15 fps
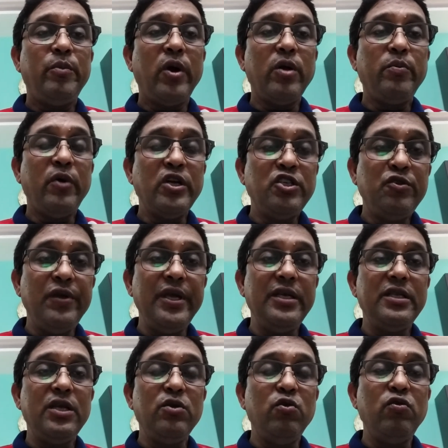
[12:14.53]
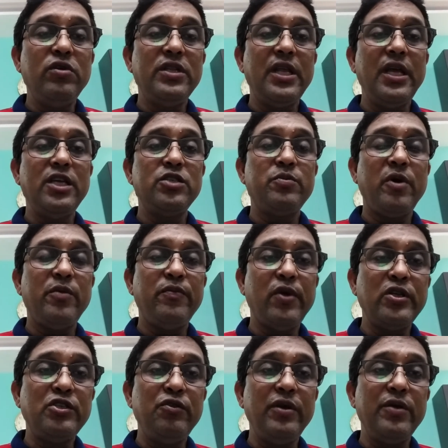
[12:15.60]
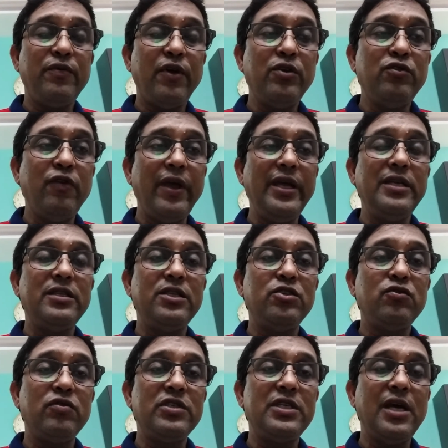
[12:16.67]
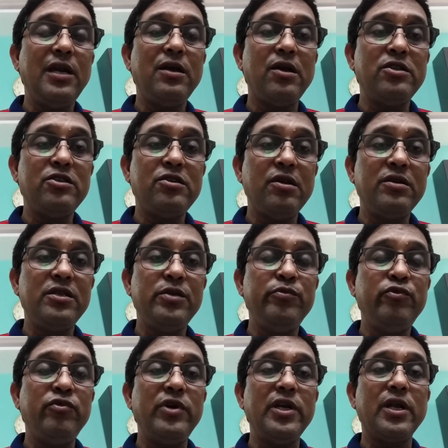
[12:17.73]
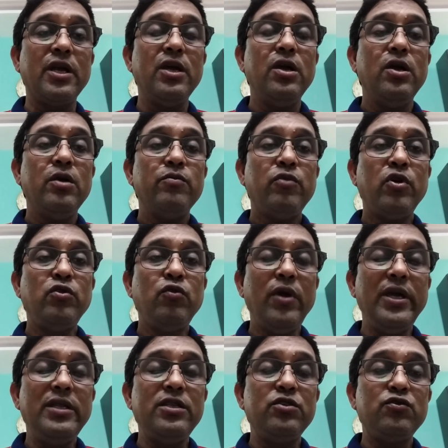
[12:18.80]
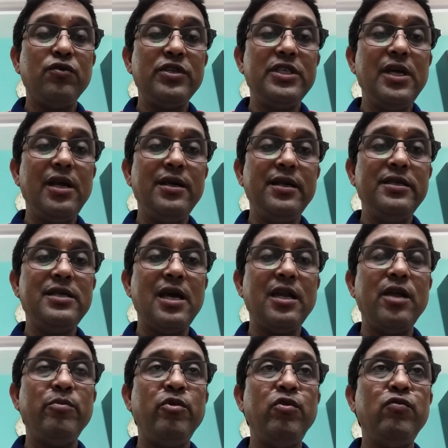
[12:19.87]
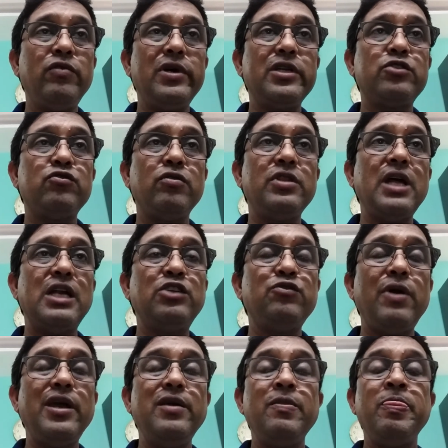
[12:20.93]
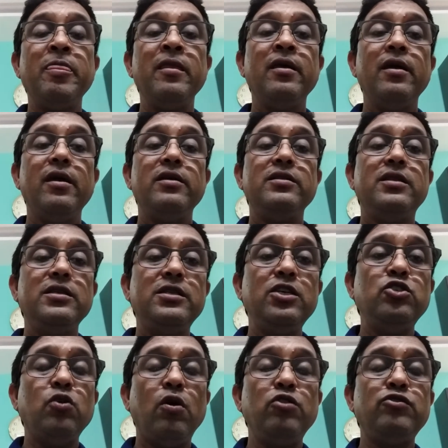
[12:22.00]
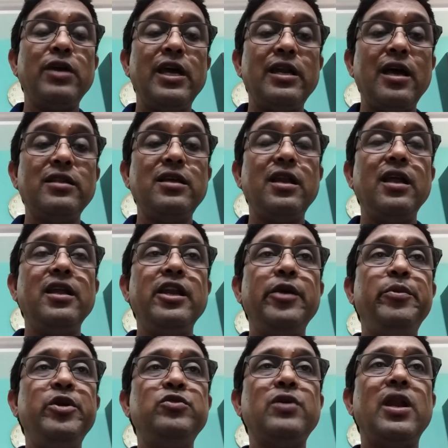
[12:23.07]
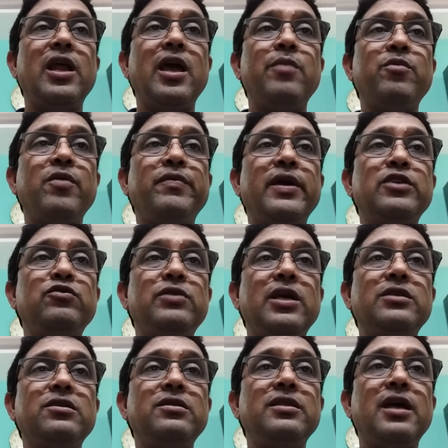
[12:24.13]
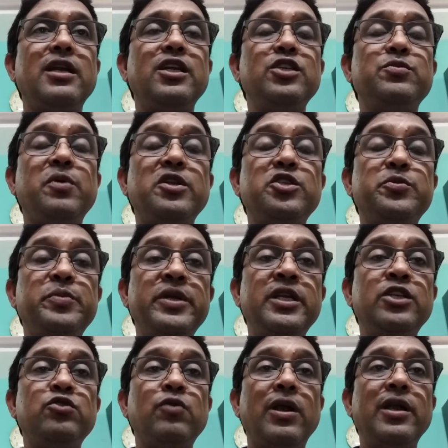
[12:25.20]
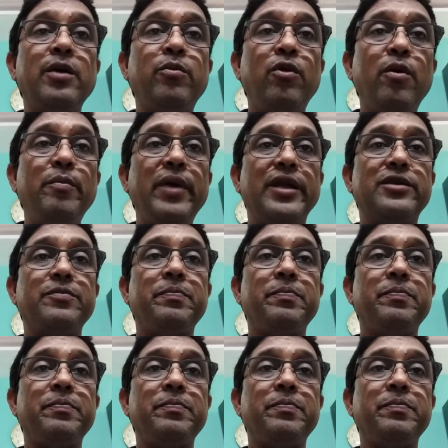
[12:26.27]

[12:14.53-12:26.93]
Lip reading: pursuing the good things, for doing the social constructive work, for doing the social desirable work. So that's why this is also another individual aim of education, that is for spiritual development.